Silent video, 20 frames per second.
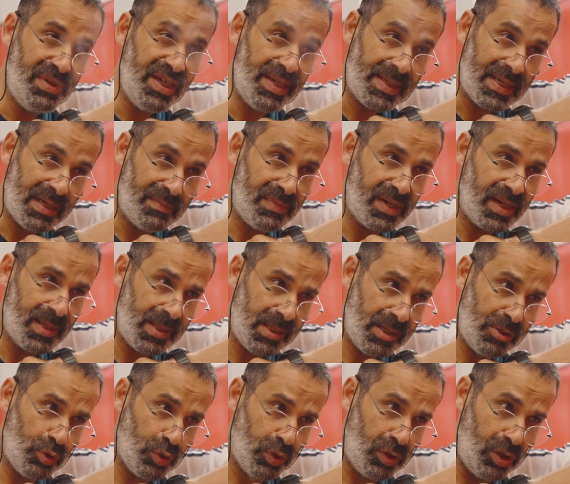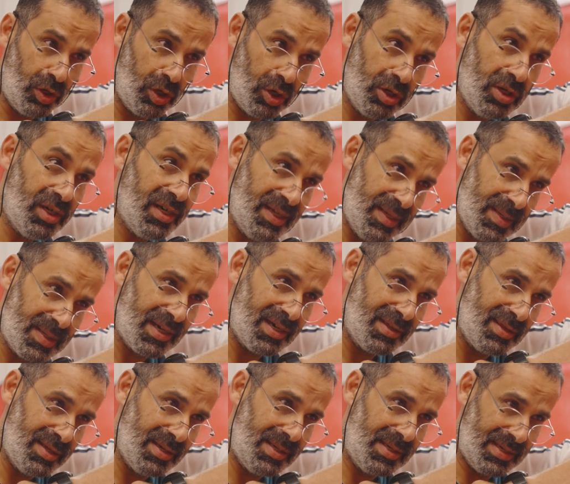be some residual oil
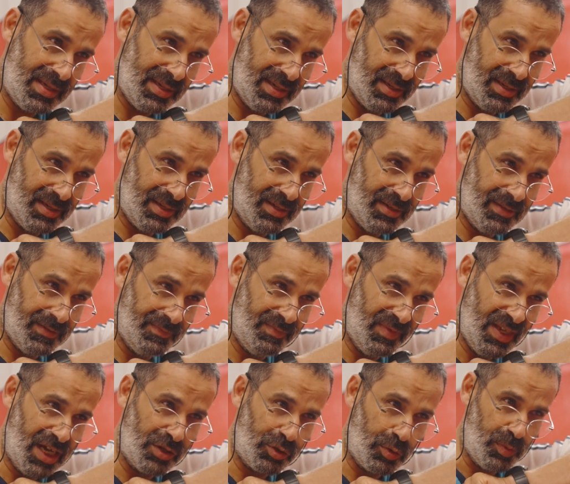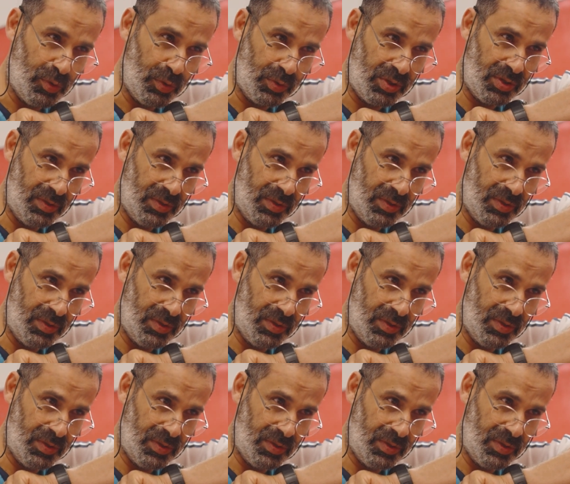inside this output.